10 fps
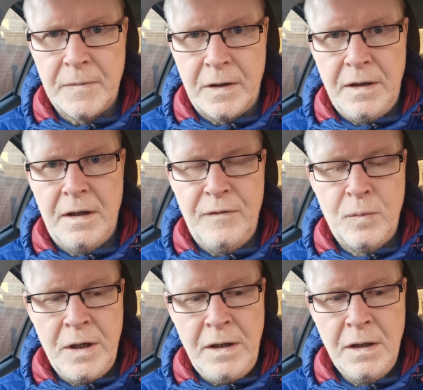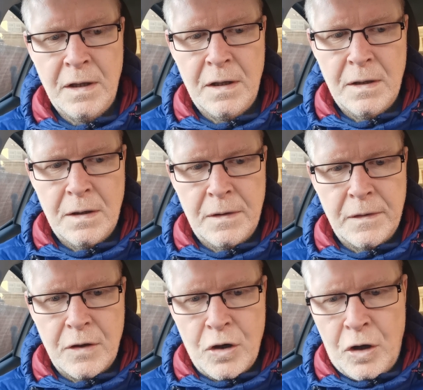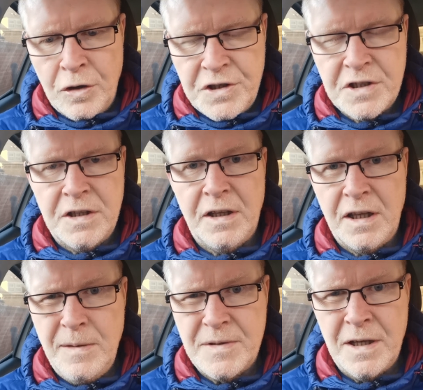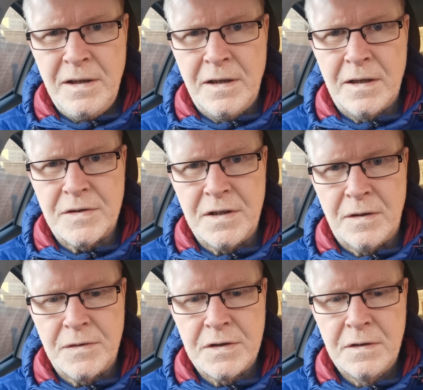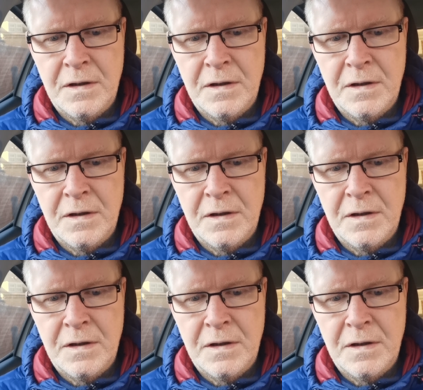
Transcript: I think if we consciously keep telling ourselves